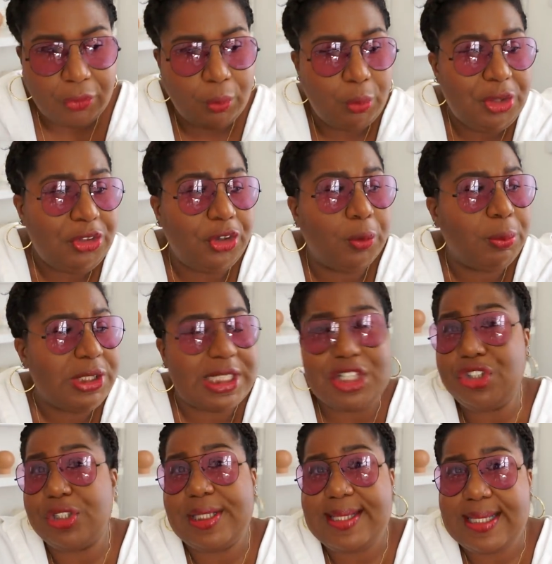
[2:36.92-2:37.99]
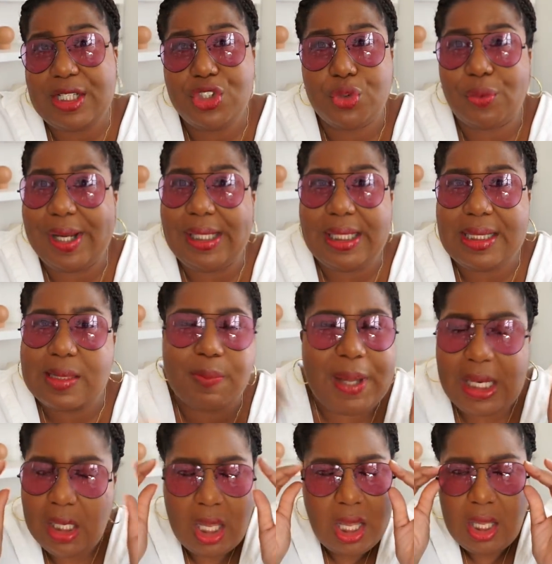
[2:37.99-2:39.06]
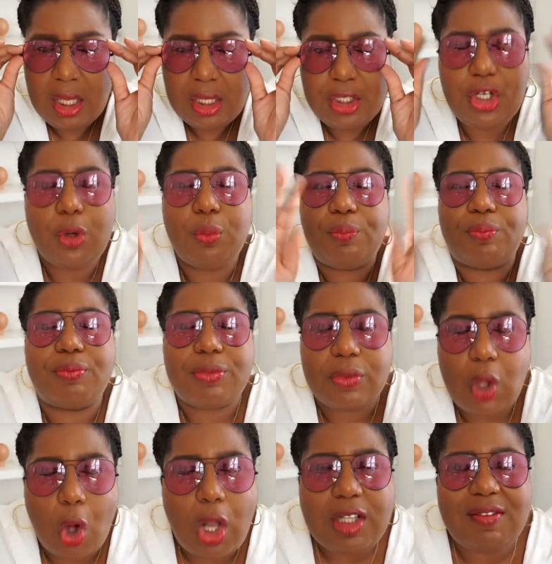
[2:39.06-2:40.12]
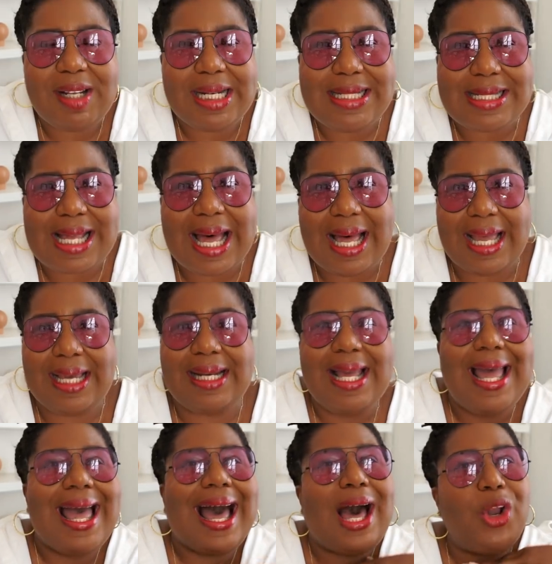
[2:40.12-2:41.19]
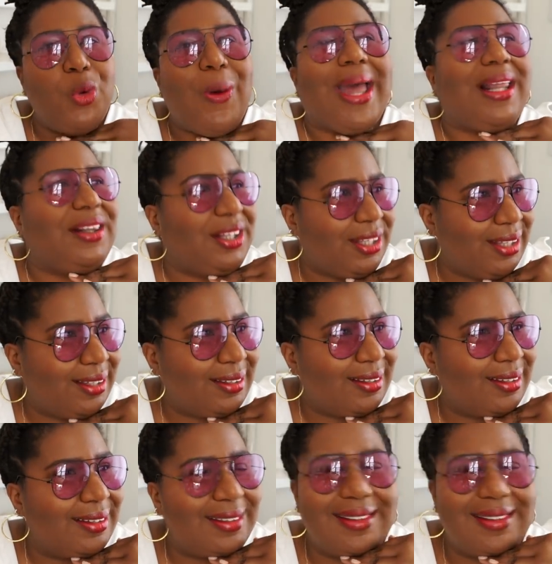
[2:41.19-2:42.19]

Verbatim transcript: with your potentially singed retinas. But, you know, all of that aside, how do I look?